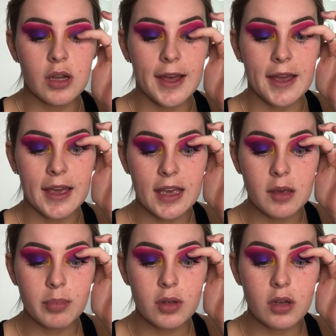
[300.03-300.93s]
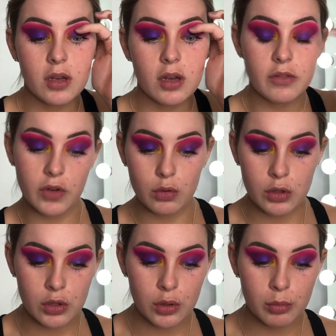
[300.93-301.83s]
a heap of
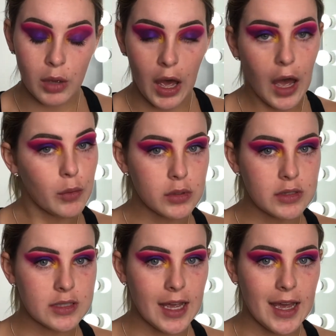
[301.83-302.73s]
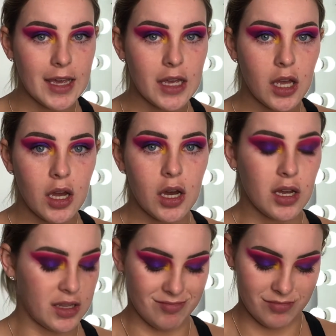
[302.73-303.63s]
volume, I wouldn't say.
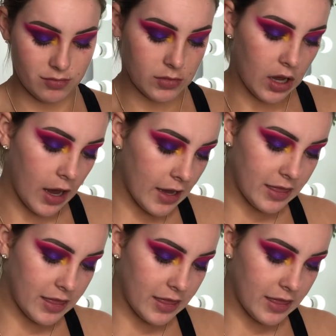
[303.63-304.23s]
I